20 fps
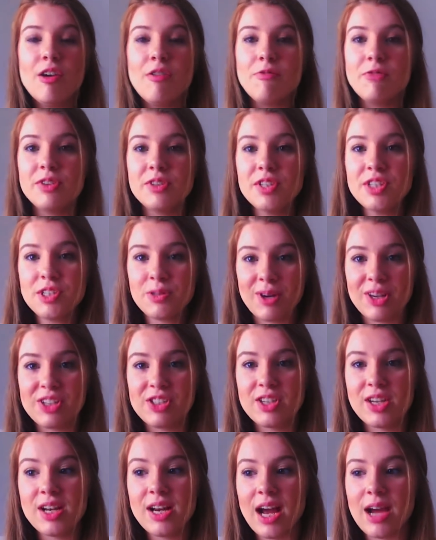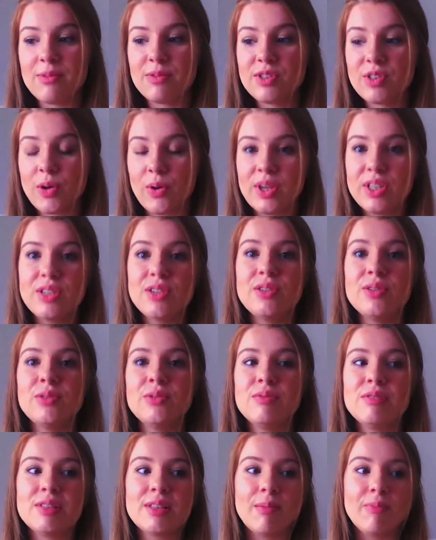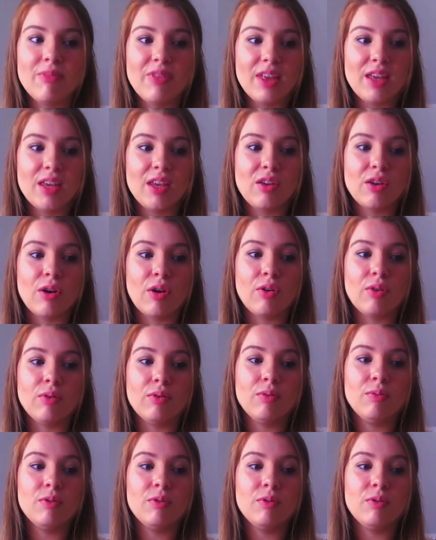For this question, I was going to do something, you know,